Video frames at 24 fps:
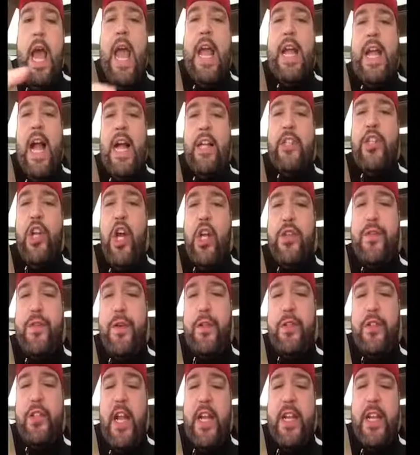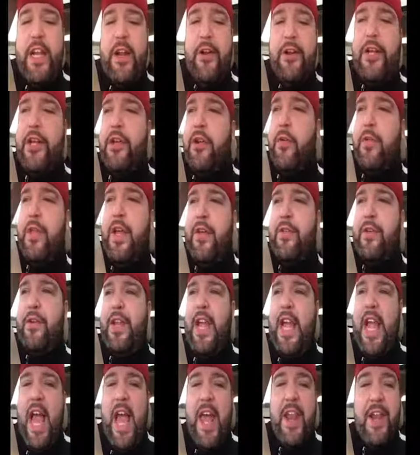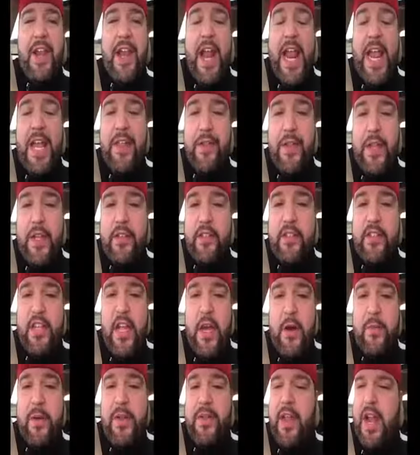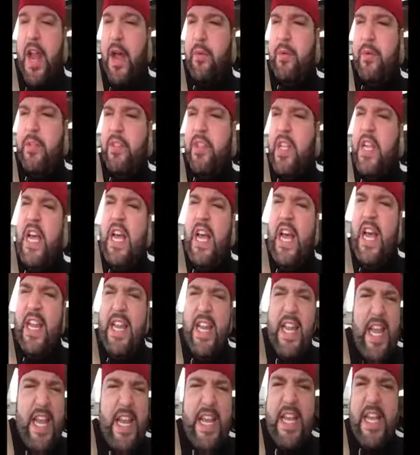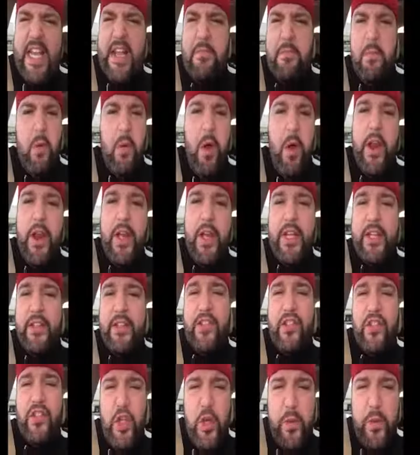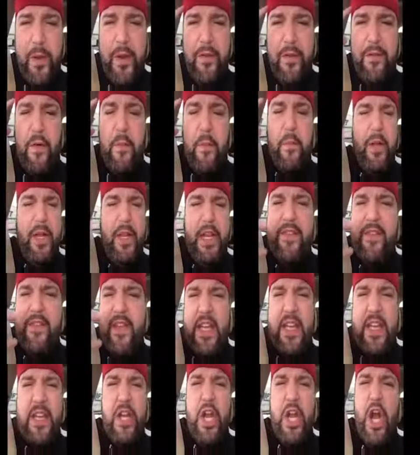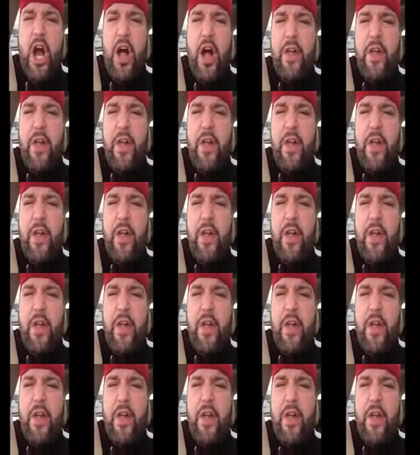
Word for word: Hey guys, Josh Feuerstein here. You know, the other day I had an atheist tell me that I was an idiot, moronic, and stupid for believing in